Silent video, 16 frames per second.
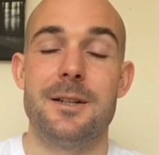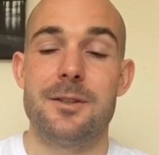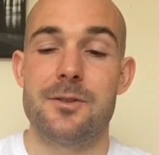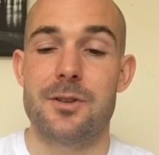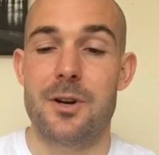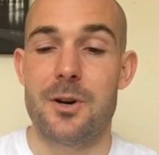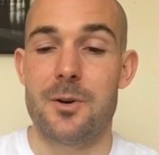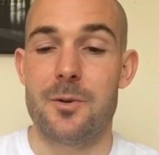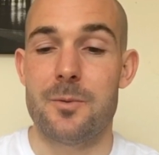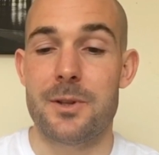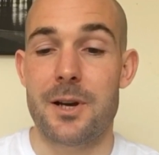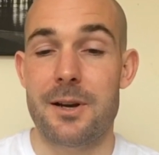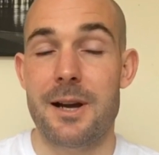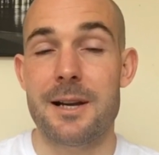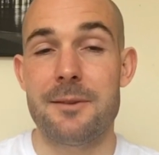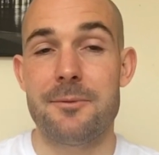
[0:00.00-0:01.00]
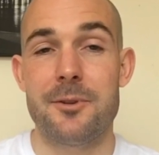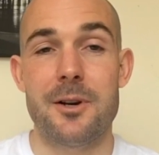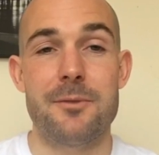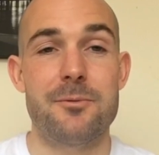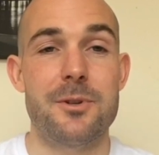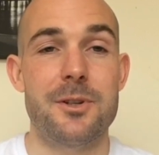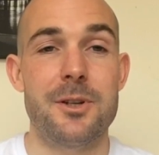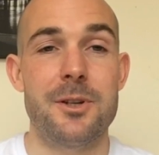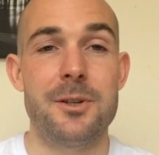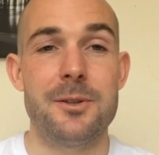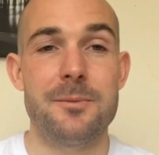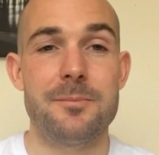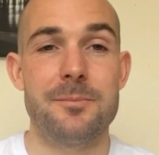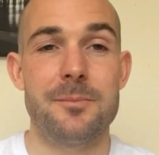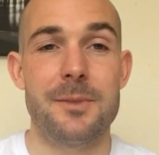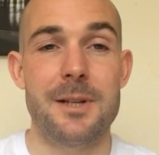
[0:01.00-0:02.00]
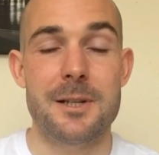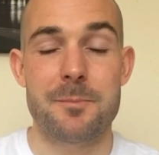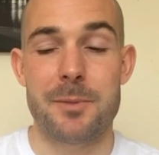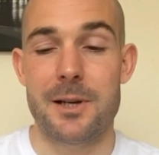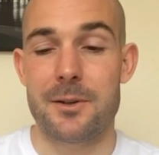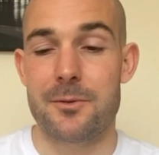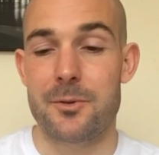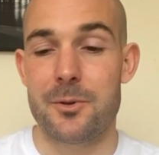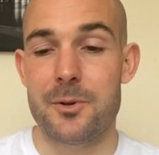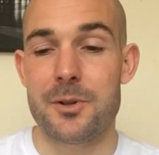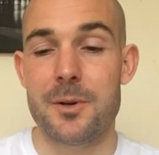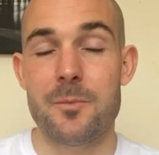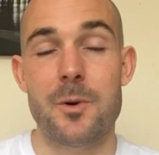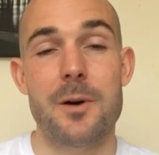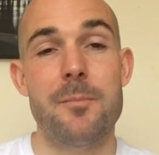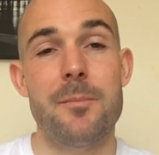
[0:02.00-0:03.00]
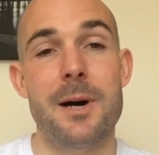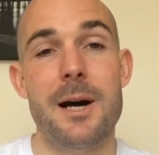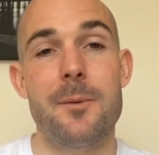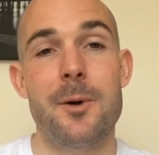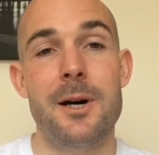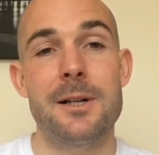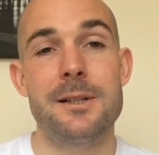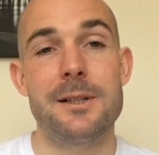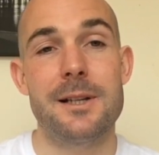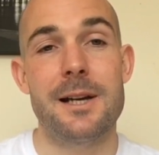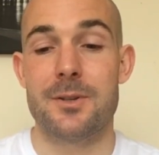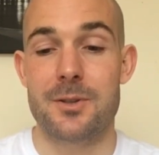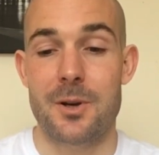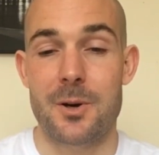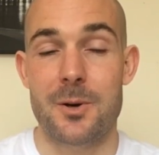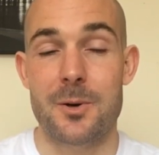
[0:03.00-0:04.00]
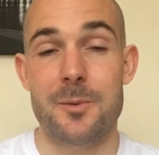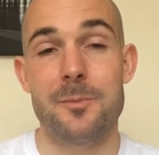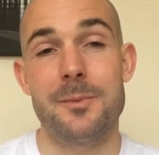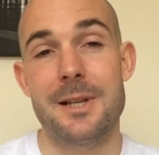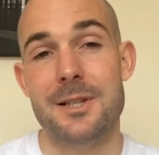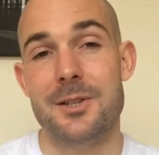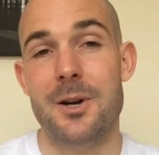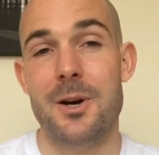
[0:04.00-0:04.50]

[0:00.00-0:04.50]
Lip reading: So without any further ado, let's pick through them one by one. So let's